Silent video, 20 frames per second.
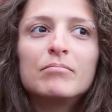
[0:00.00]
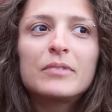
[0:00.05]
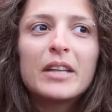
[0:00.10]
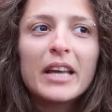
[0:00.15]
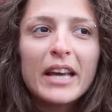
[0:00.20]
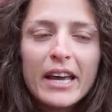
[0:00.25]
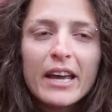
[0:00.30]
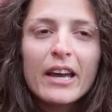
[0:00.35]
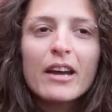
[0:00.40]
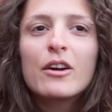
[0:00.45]

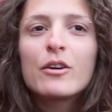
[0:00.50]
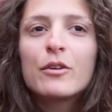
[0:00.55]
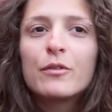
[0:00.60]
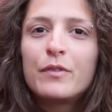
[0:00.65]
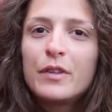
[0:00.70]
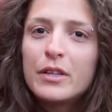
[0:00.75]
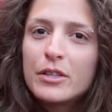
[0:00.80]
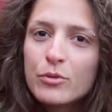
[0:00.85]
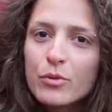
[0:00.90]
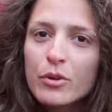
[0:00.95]
take care
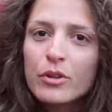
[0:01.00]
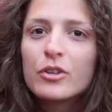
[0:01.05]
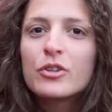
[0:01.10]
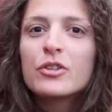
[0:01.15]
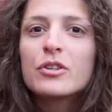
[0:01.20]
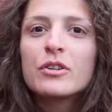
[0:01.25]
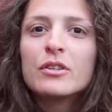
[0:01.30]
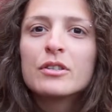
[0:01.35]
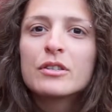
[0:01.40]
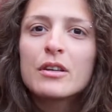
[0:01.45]
of these
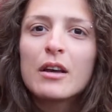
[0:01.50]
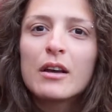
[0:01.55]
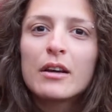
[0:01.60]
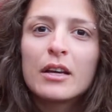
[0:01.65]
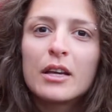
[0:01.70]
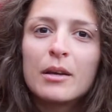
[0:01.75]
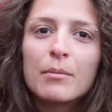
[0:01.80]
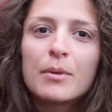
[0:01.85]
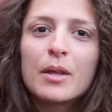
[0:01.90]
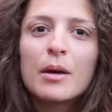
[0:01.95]
traditions
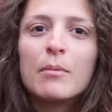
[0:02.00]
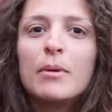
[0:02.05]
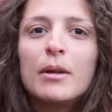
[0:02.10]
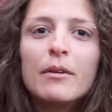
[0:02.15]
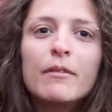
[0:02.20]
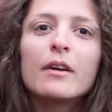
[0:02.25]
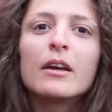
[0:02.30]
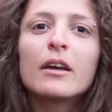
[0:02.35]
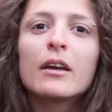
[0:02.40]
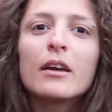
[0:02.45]
and keep them
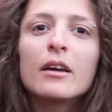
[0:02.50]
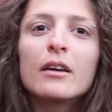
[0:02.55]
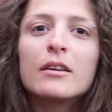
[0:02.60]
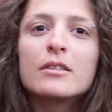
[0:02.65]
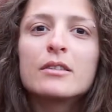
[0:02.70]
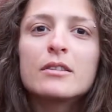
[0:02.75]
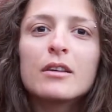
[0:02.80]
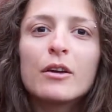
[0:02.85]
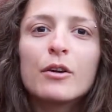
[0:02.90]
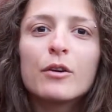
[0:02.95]
living
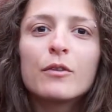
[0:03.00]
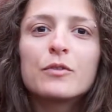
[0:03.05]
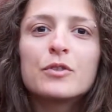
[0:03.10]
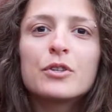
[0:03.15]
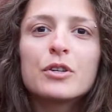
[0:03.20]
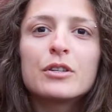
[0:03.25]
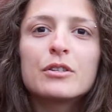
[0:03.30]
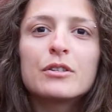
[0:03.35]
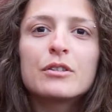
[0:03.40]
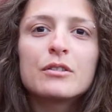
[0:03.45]
instead of
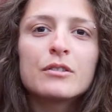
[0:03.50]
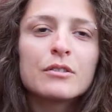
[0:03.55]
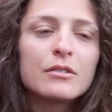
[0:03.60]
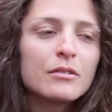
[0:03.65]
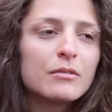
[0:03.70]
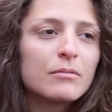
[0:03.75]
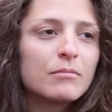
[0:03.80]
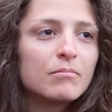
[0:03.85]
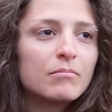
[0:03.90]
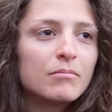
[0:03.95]
just
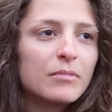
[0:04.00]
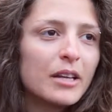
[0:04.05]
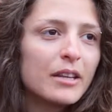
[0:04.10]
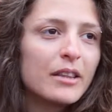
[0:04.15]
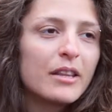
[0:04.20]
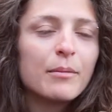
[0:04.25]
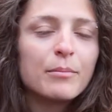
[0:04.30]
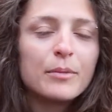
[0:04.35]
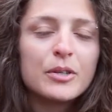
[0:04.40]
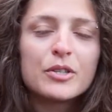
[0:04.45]

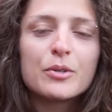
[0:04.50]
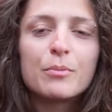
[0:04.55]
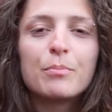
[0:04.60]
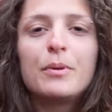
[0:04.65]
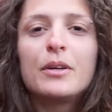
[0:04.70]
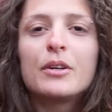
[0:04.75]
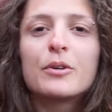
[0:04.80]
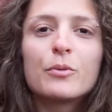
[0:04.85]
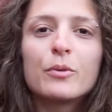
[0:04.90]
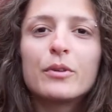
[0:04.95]
let them
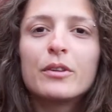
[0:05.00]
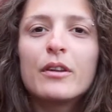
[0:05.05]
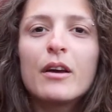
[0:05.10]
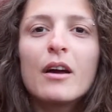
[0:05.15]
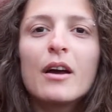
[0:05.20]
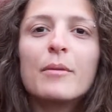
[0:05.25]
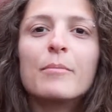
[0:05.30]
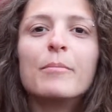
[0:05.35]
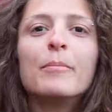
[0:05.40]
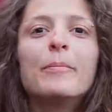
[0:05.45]
disappear with
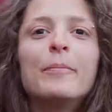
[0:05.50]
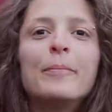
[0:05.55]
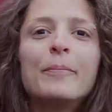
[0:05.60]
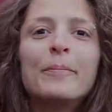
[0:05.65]
time.